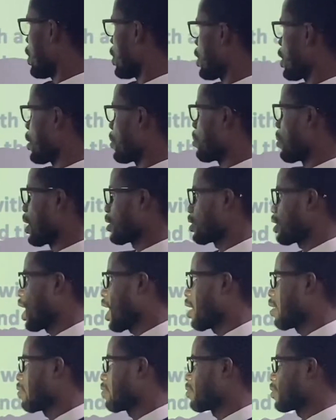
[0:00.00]
they must
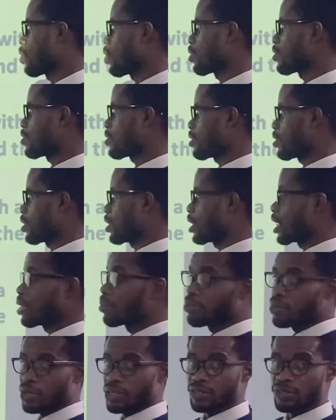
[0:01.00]
have, because the
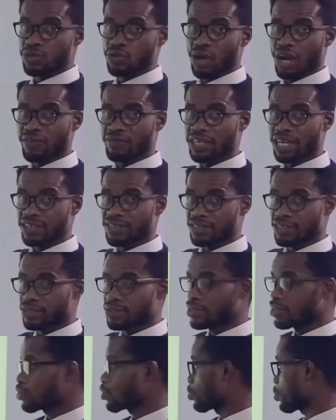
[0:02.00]
employees will have their
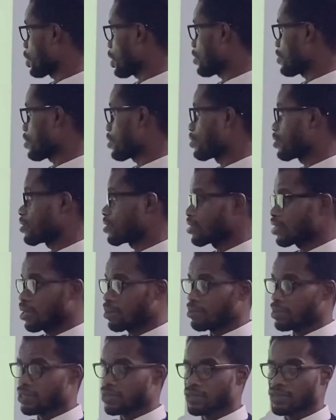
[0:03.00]
social security
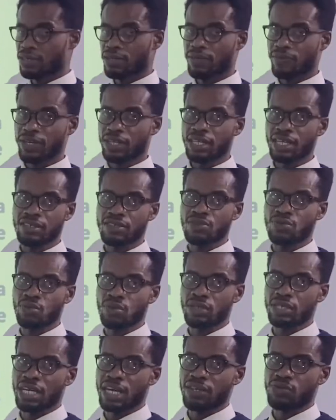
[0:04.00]
numbers, and that is
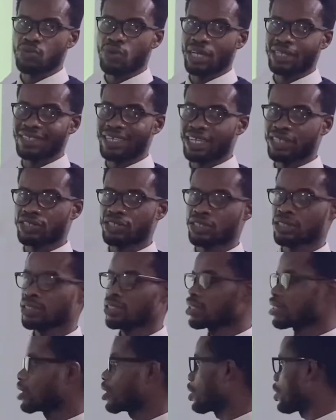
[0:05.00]
why he has to attach
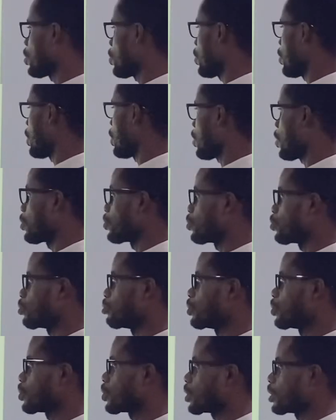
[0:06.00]
the
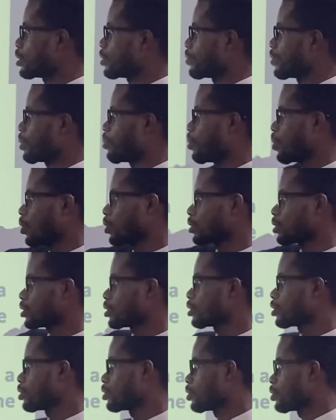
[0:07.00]
contribution report
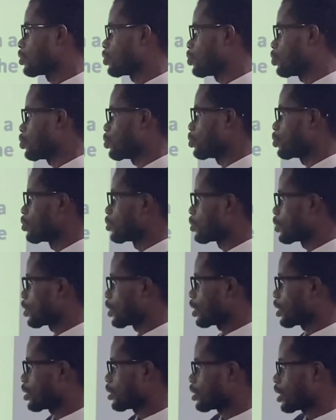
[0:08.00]
to,
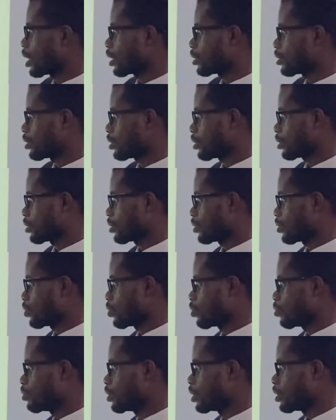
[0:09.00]
and that
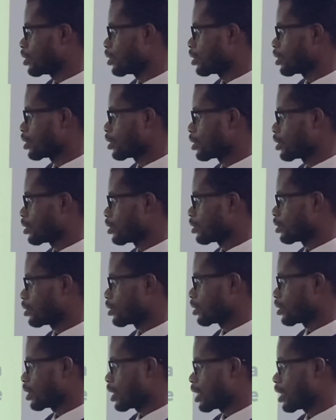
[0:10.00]
will be
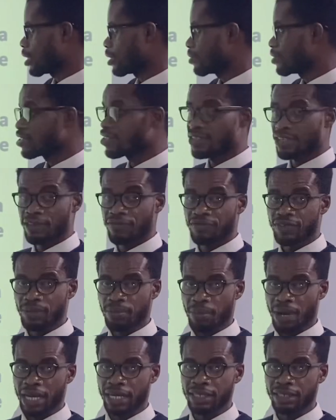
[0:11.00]

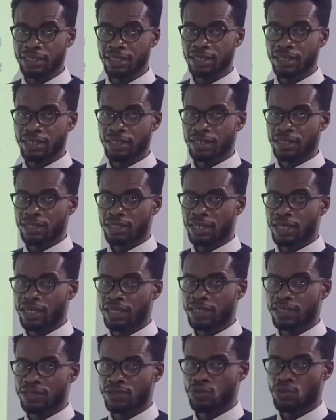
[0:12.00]
received by
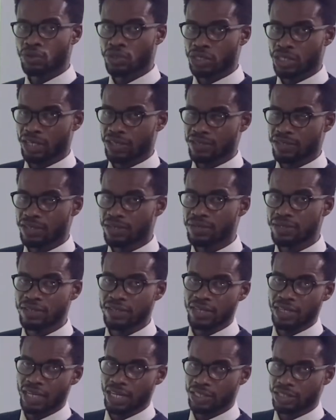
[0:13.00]
the Social
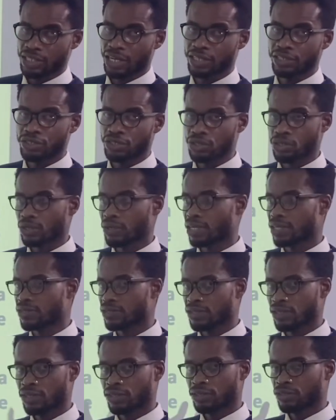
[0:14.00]
Security and National
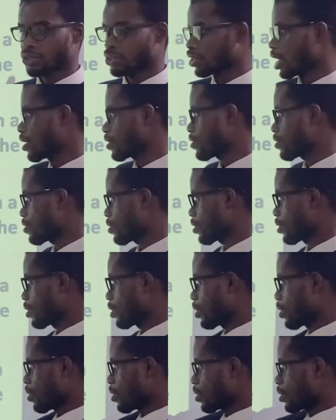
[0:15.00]
Insurance Trust.
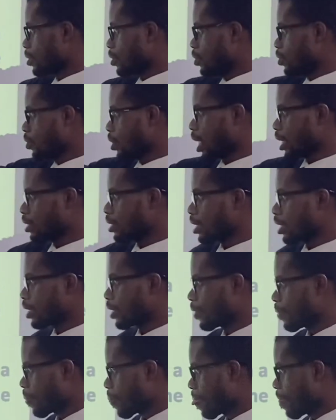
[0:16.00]
Look at
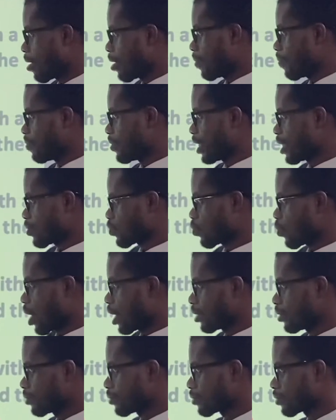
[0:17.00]
the next
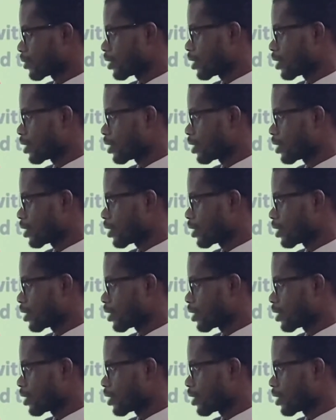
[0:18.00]
one.